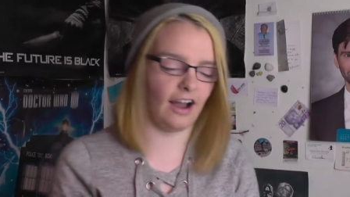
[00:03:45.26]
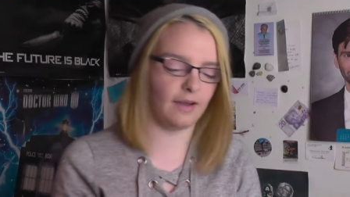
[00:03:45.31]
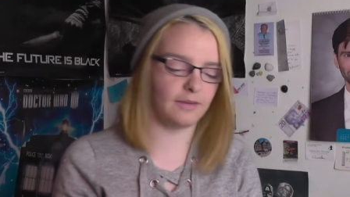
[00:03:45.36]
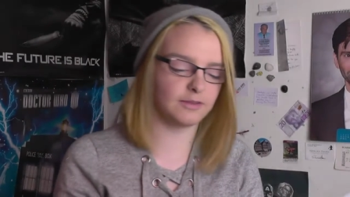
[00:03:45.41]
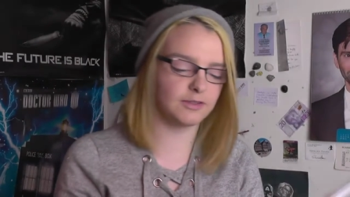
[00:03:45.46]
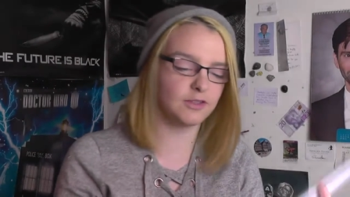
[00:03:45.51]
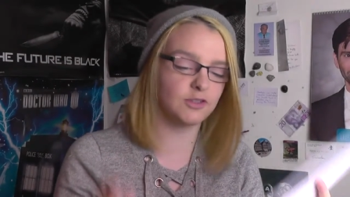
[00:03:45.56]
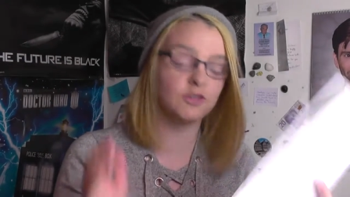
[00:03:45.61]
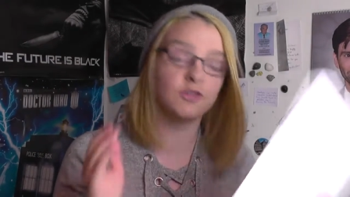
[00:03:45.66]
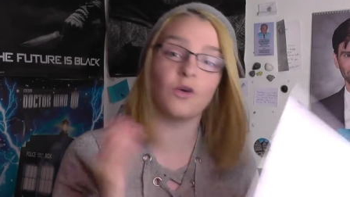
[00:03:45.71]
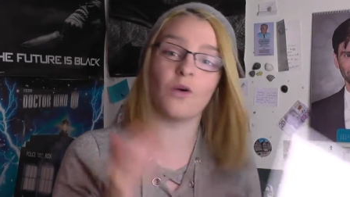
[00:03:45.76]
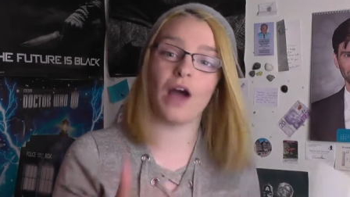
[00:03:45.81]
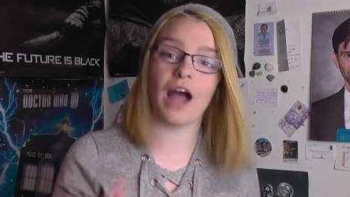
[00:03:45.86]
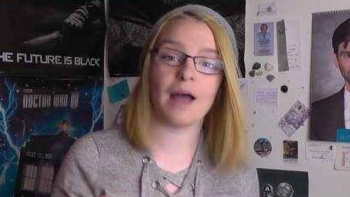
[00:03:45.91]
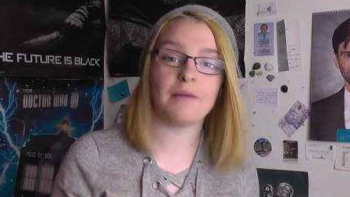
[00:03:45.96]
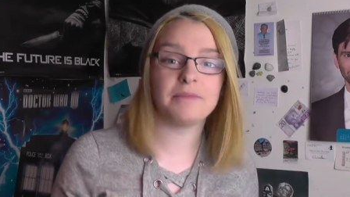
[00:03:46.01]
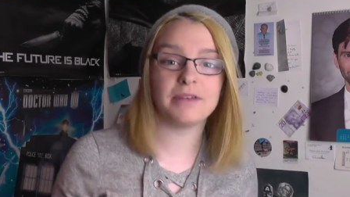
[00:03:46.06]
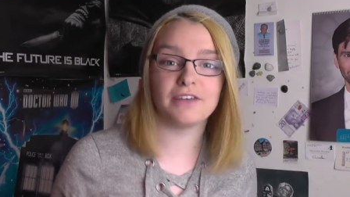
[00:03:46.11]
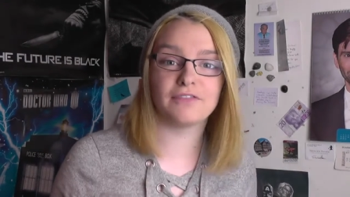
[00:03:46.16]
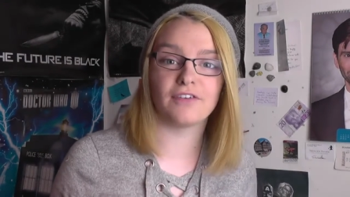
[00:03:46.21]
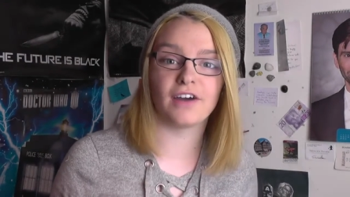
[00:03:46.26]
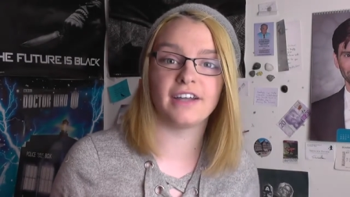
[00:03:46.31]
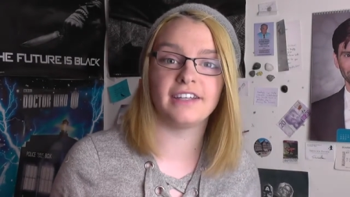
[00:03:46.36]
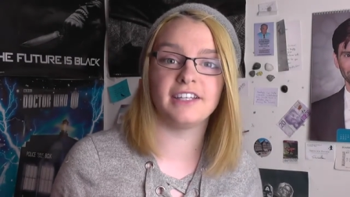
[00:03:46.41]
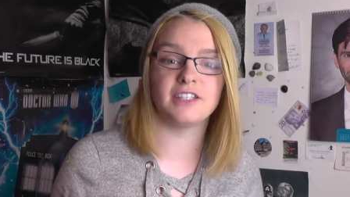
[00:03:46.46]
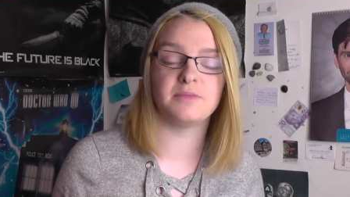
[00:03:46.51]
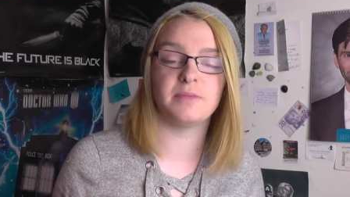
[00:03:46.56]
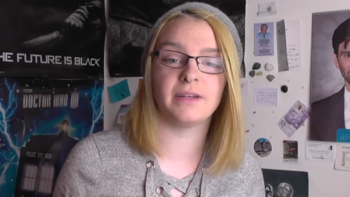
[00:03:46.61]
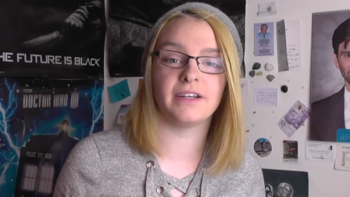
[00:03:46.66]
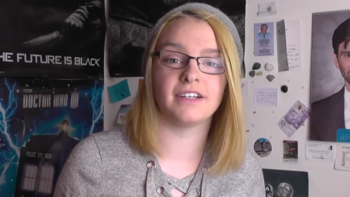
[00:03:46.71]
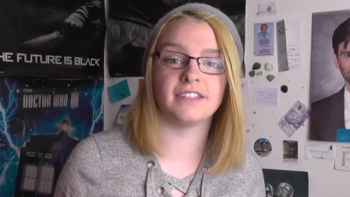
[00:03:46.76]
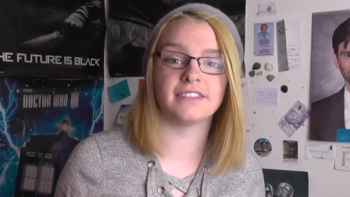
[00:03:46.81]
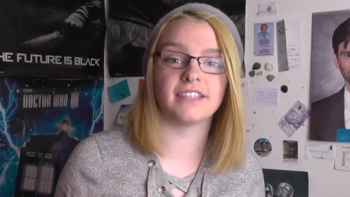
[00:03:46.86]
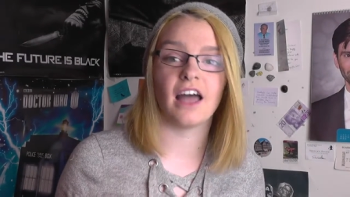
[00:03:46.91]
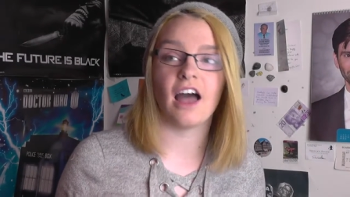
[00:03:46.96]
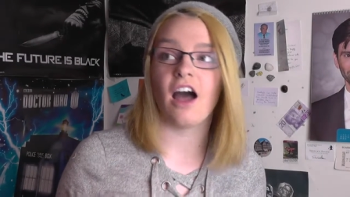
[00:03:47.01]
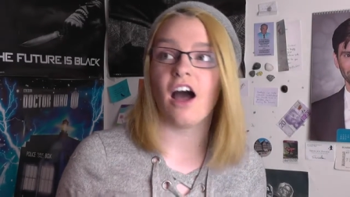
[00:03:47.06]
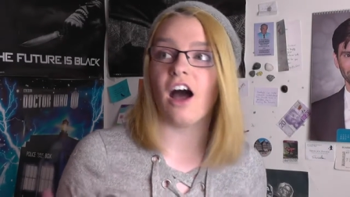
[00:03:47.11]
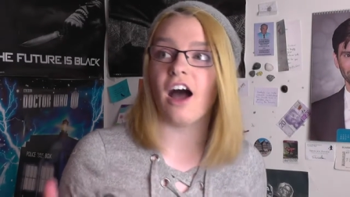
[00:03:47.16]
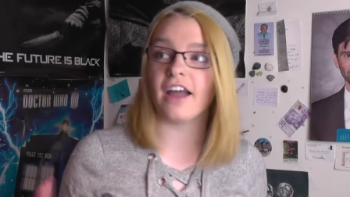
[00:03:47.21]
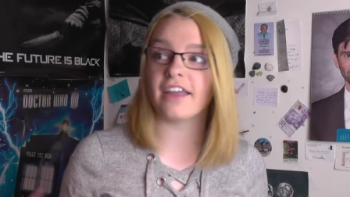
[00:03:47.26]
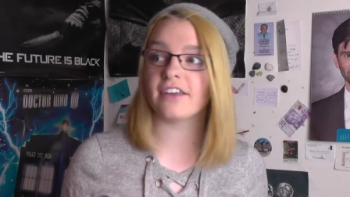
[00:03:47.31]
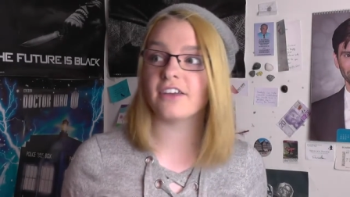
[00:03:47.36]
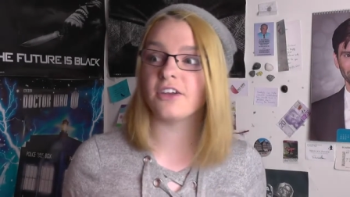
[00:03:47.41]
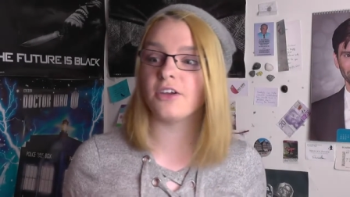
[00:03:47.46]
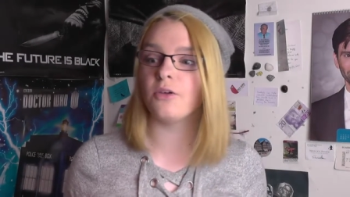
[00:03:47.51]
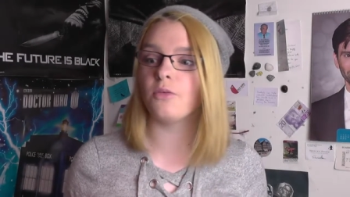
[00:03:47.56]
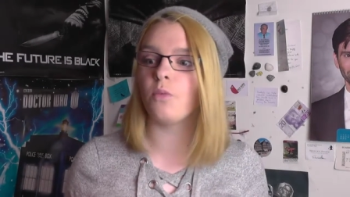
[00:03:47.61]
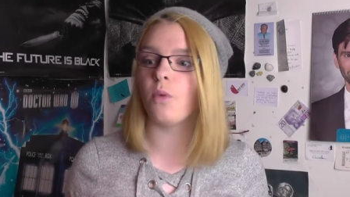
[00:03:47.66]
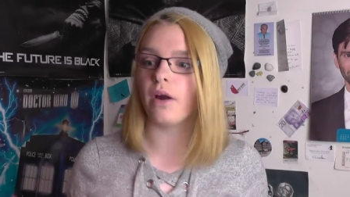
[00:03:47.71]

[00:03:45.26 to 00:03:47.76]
I was so happy to find this because Haikyuu,